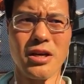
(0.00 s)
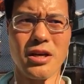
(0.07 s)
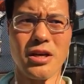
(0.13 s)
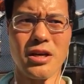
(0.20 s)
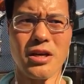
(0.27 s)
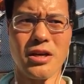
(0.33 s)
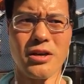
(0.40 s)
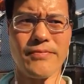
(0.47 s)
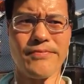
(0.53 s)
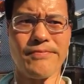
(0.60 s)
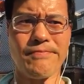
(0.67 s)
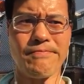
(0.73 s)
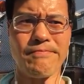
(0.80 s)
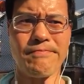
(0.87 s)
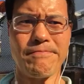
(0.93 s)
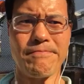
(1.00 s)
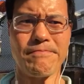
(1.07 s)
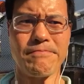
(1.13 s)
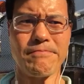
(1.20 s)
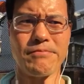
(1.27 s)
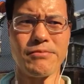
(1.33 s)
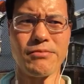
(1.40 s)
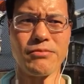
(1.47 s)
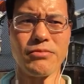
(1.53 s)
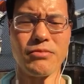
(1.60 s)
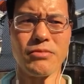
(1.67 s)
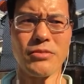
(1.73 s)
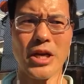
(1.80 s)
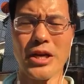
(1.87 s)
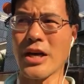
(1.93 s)

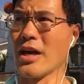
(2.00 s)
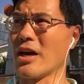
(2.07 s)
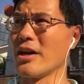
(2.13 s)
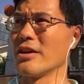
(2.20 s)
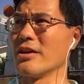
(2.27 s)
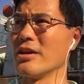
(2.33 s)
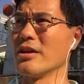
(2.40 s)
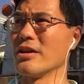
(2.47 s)
that had